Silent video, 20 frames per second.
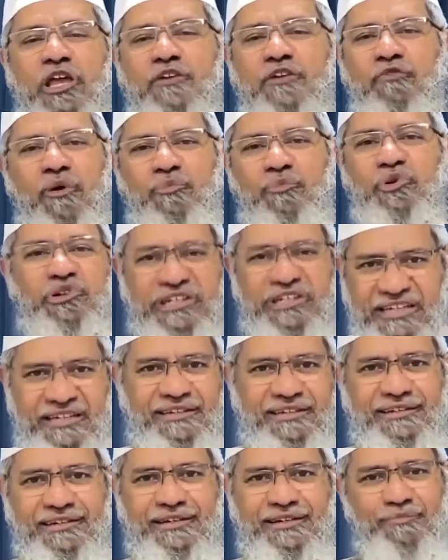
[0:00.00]
looking for
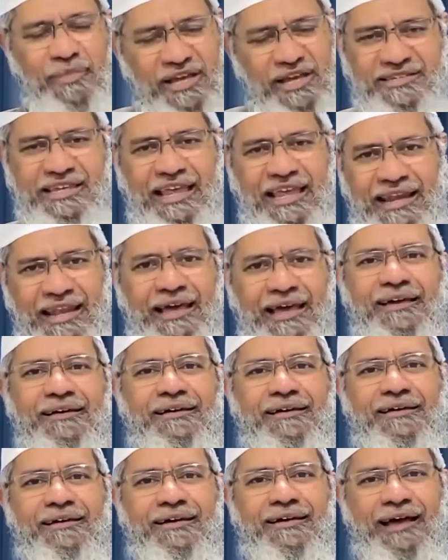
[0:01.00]
beauty,
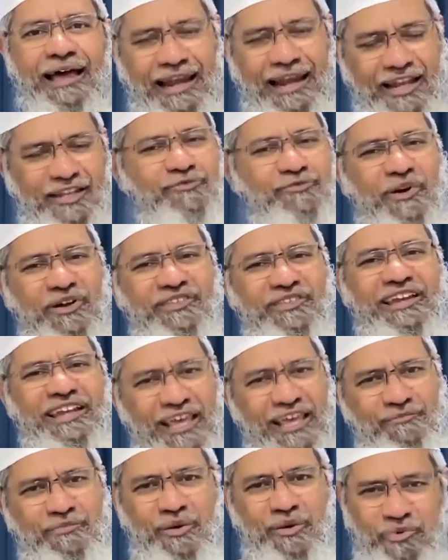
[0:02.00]
mashallah, Allah subhanahu wa
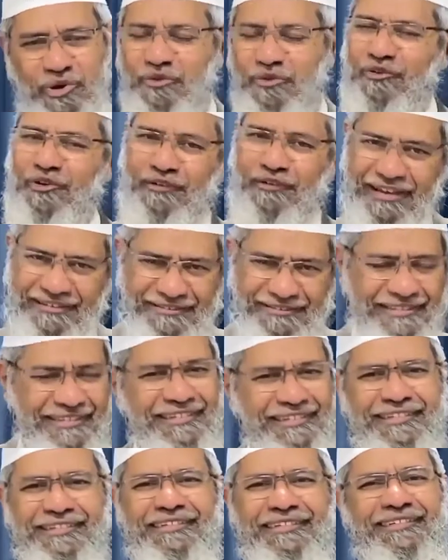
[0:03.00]
ta'ala gave me a beautiful wife.
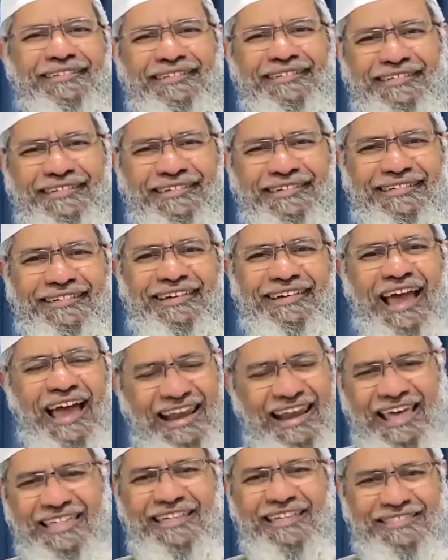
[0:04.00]

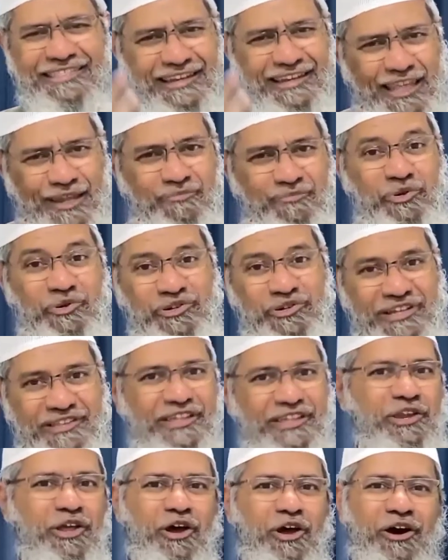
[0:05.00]
And as I said, the beauty
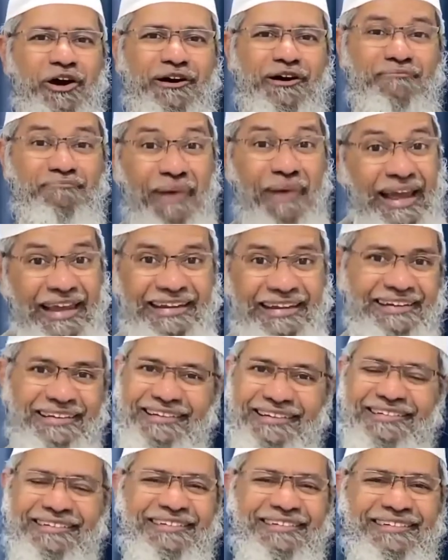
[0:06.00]
is in your
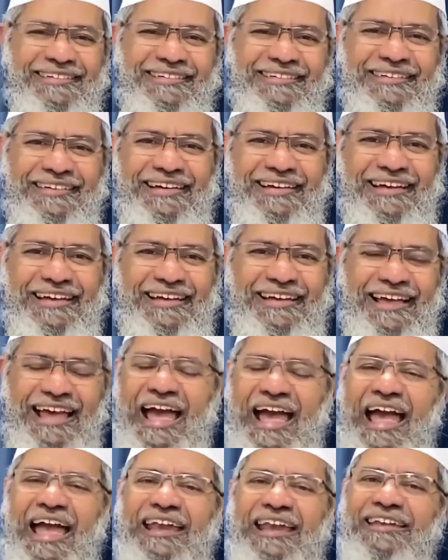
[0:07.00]
mind.
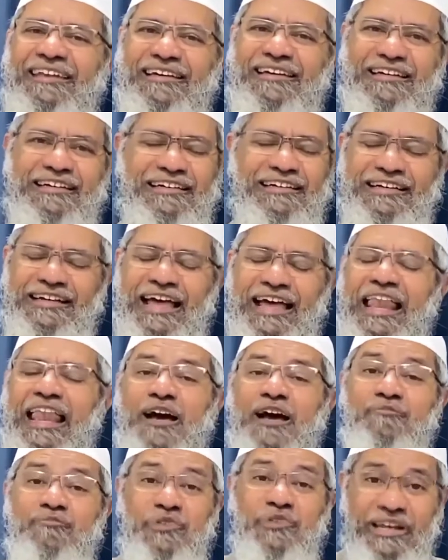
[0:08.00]
And
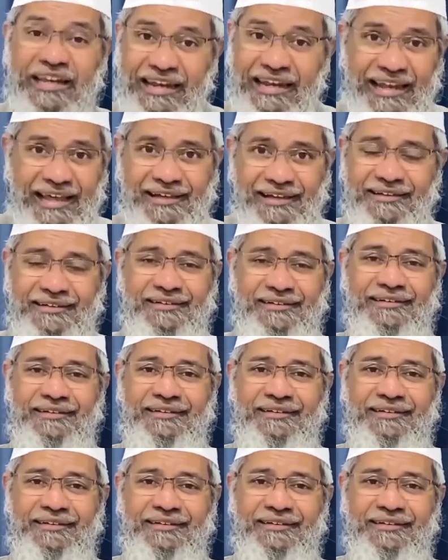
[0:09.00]
alhamdulillah.